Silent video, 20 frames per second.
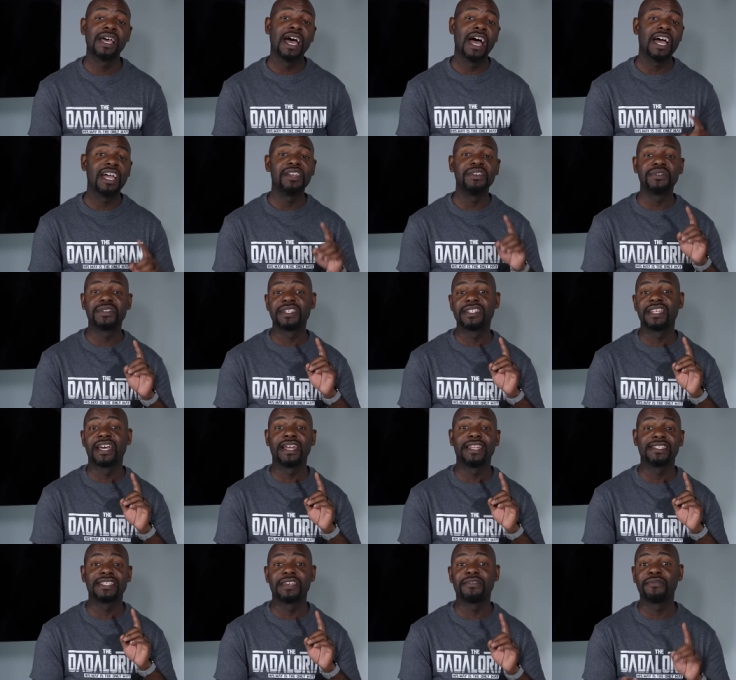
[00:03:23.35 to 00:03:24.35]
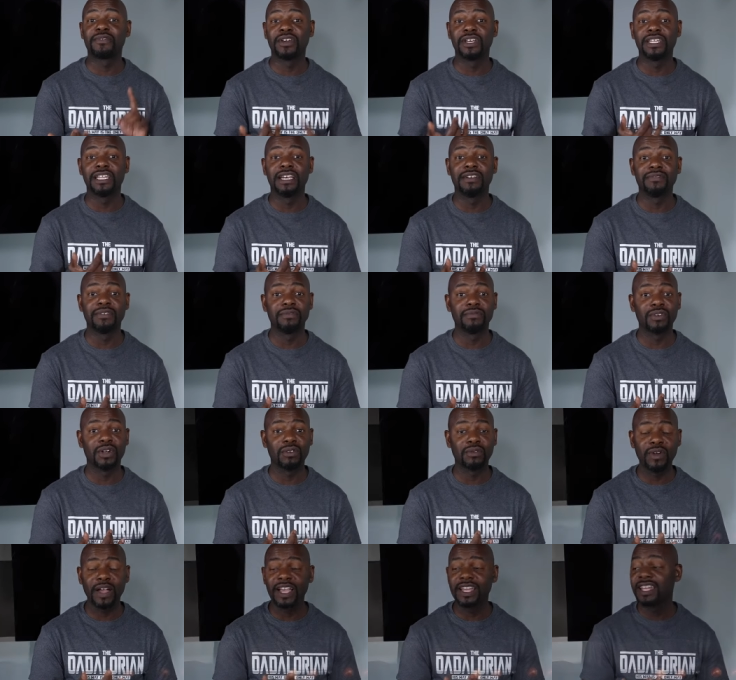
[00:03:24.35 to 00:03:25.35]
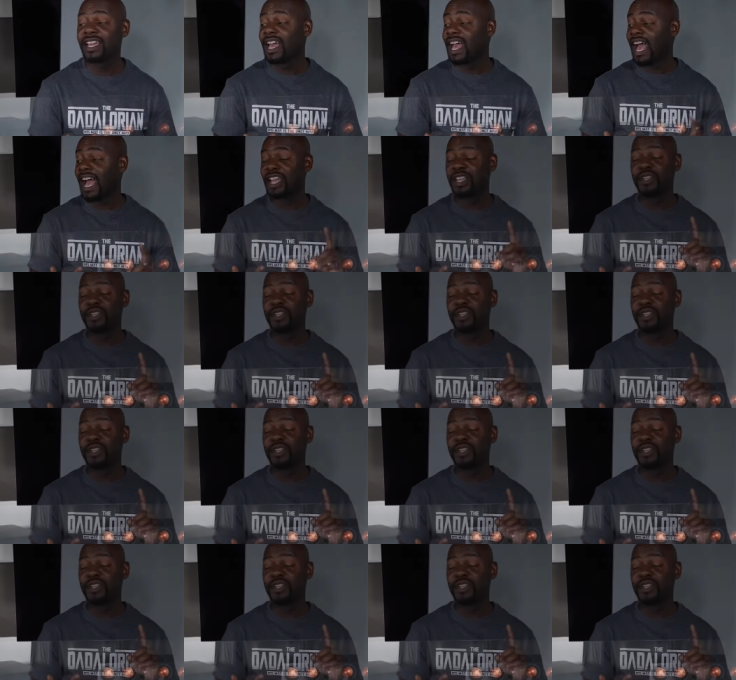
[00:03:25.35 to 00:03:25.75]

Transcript: I use it as a front left and front right, I